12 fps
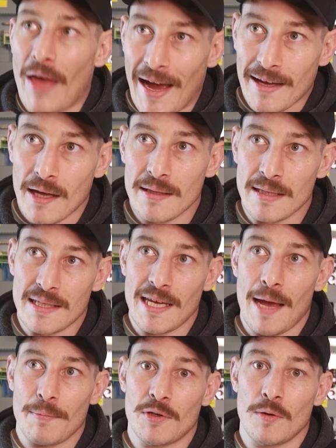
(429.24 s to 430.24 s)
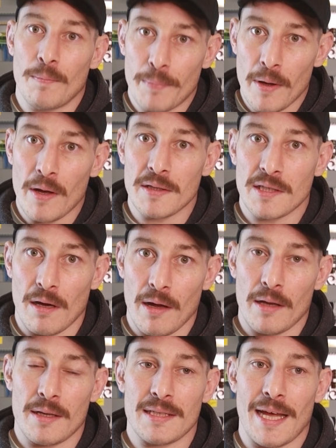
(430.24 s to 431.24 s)
that conceptual bird's
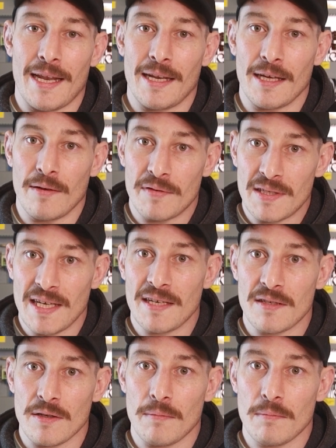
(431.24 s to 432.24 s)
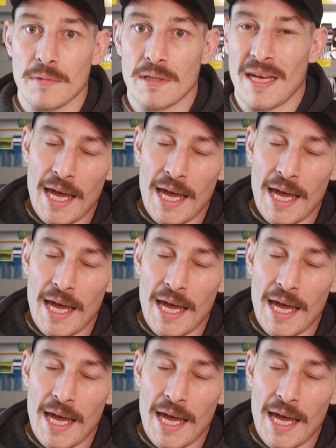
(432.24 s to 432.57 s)
eye understanding of systems,